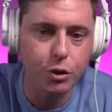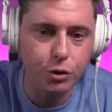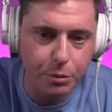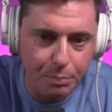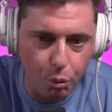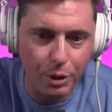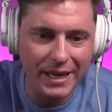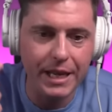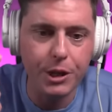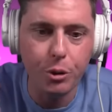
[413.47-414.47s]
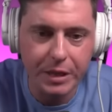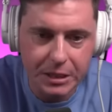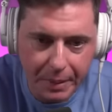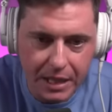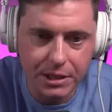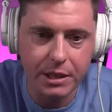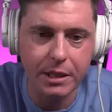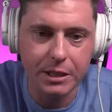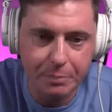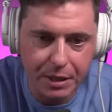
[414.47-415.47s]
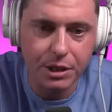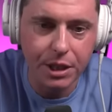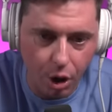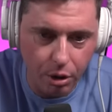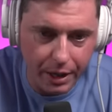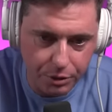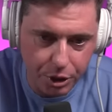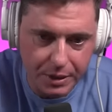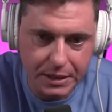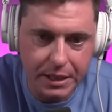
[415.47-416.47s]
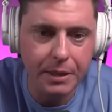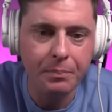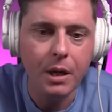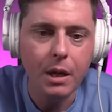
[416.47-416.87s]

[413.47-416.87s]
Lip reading: to support EU expansion, especially RLUSD.